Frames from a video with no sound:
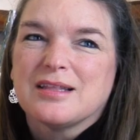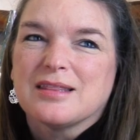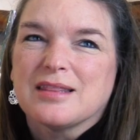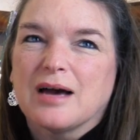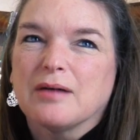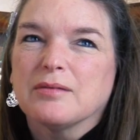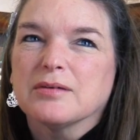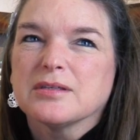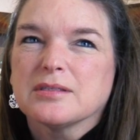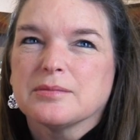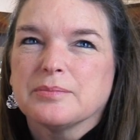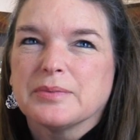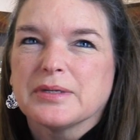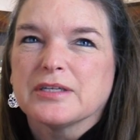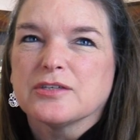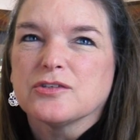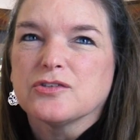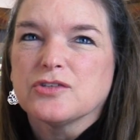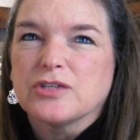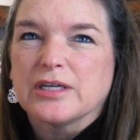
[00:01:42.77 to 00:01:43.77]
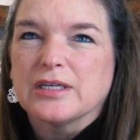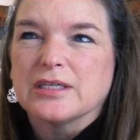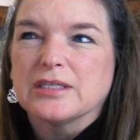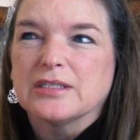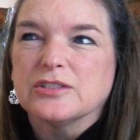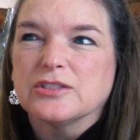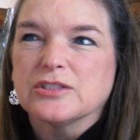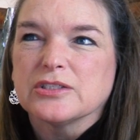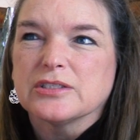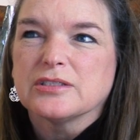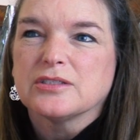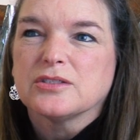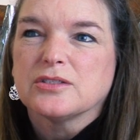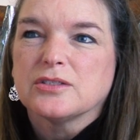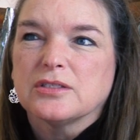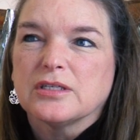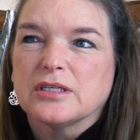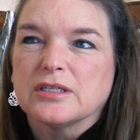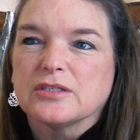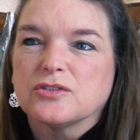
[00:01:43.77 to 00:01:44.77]
that was the biggest challenge, is
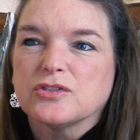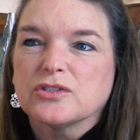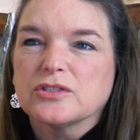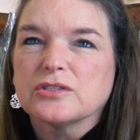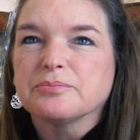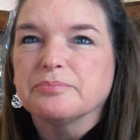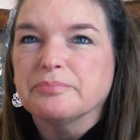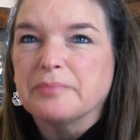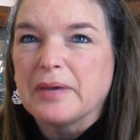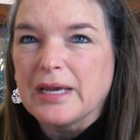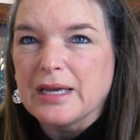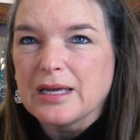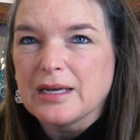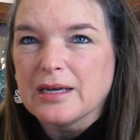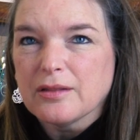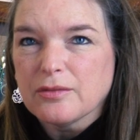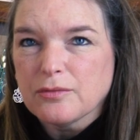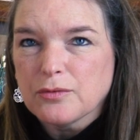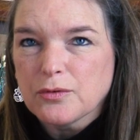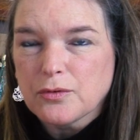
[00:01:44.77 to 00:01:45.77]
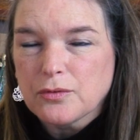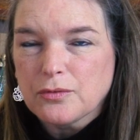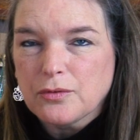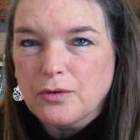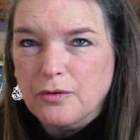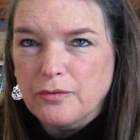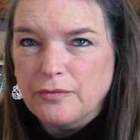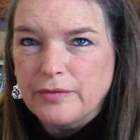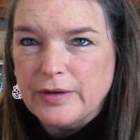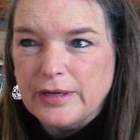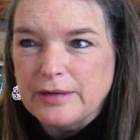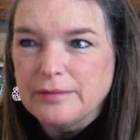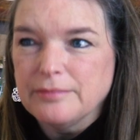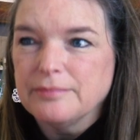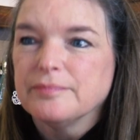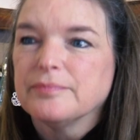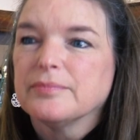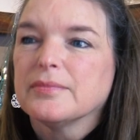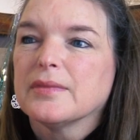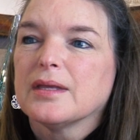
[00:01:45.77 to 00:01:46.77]
just making it through COVID
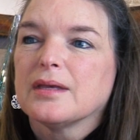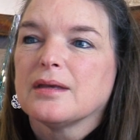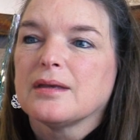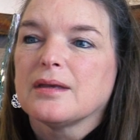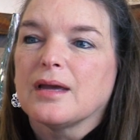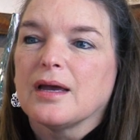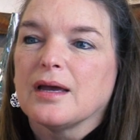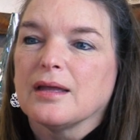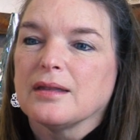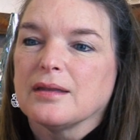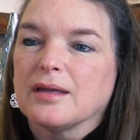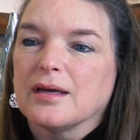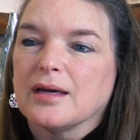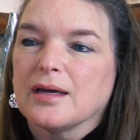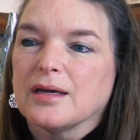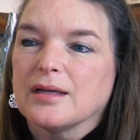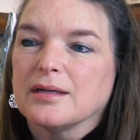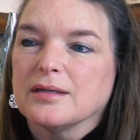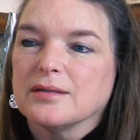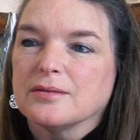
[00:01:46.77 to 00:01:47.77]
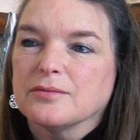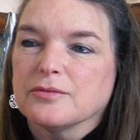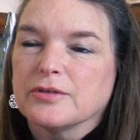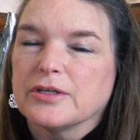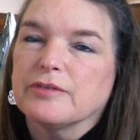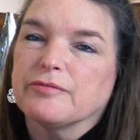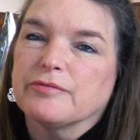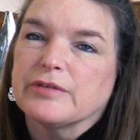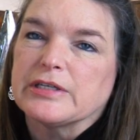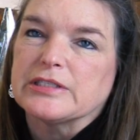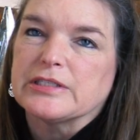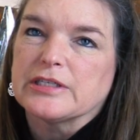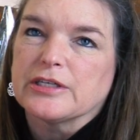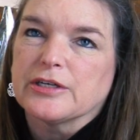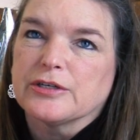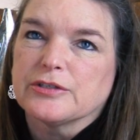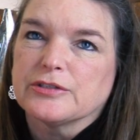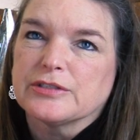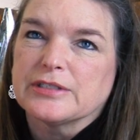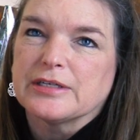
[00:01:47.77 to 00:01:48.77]
and then reinventing
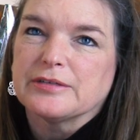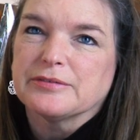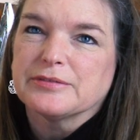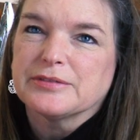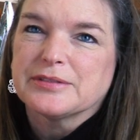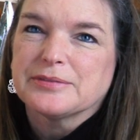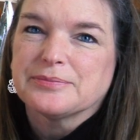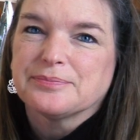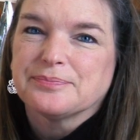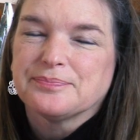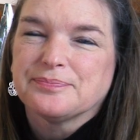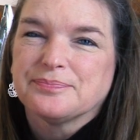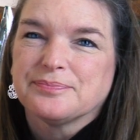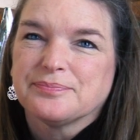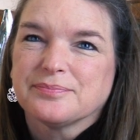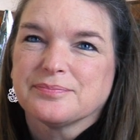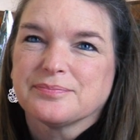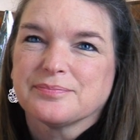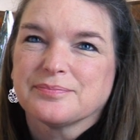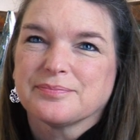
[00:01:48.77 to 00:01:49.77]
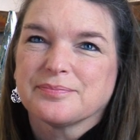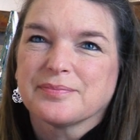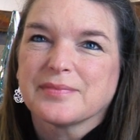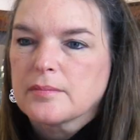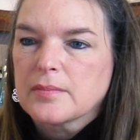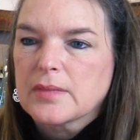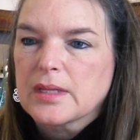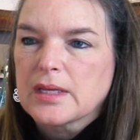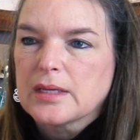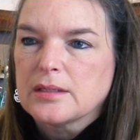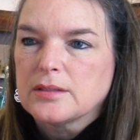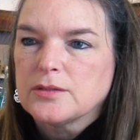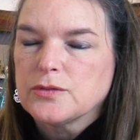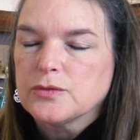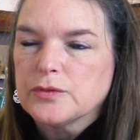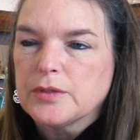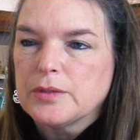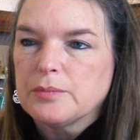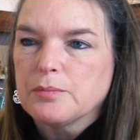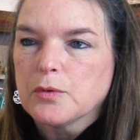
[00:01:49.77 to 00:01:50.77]
ourselves.
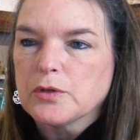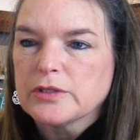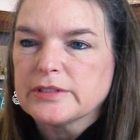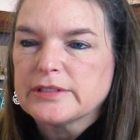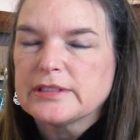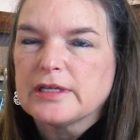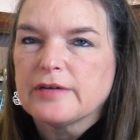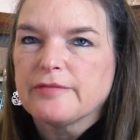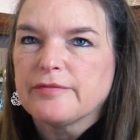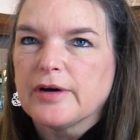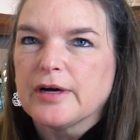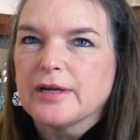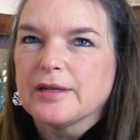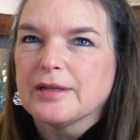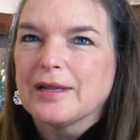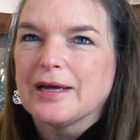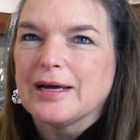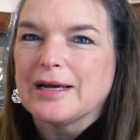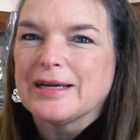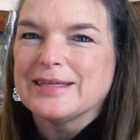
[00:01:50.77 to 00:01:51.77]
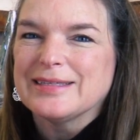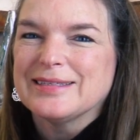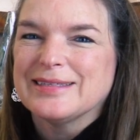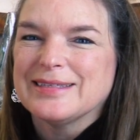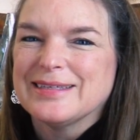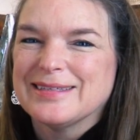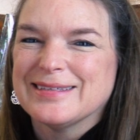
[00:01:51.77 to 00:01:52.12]
Doing more stuff online,